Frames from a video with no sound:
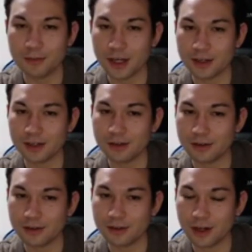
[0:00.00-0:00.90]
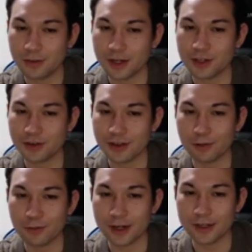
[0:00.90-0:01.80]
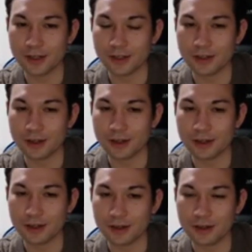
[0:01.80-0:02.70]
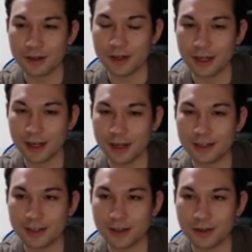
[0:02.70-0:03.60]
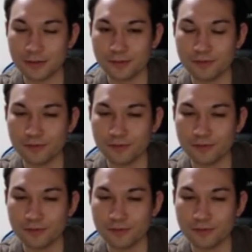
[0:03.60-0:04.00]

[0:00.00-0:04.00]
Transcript: I'm not sure that white is ahead still.